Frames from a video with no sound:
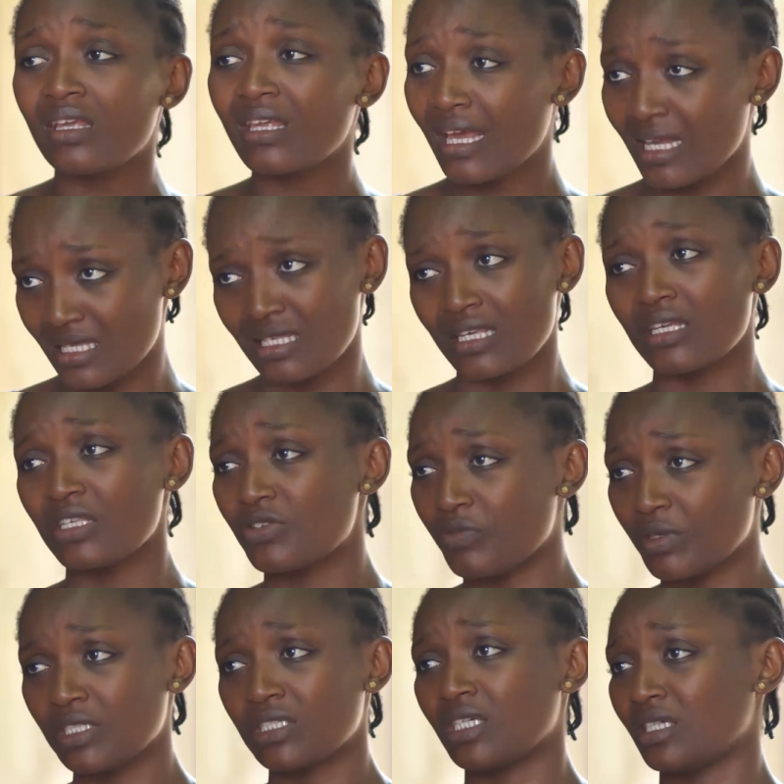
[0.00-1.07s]
Yes, he's
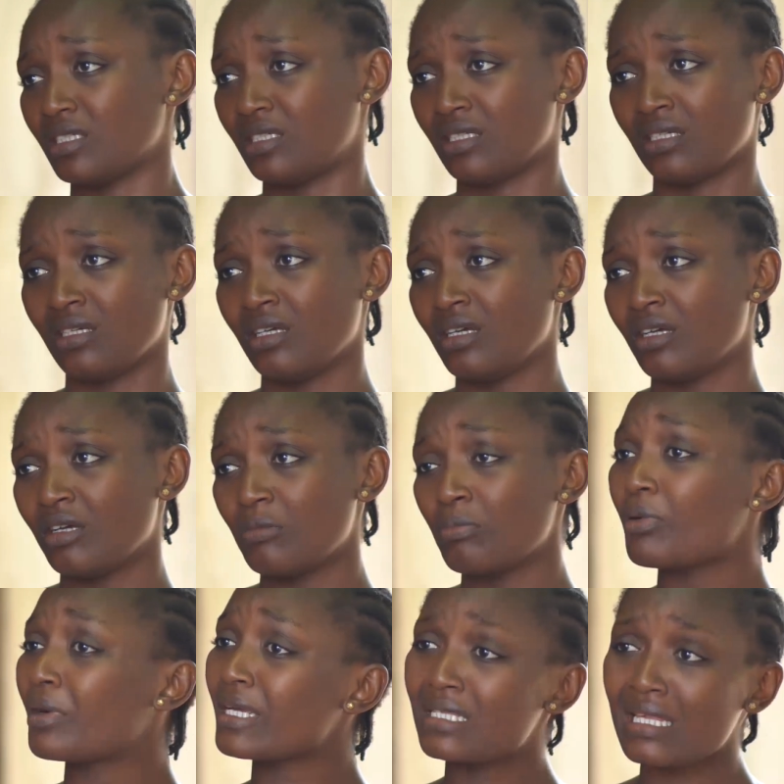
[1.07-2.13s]
Richard,
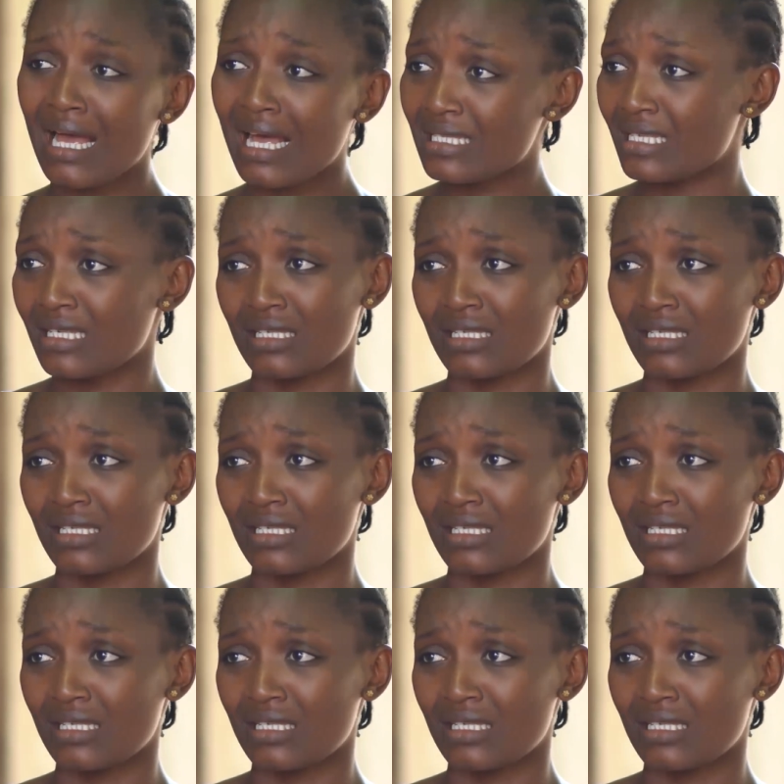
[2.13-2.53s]
but his heart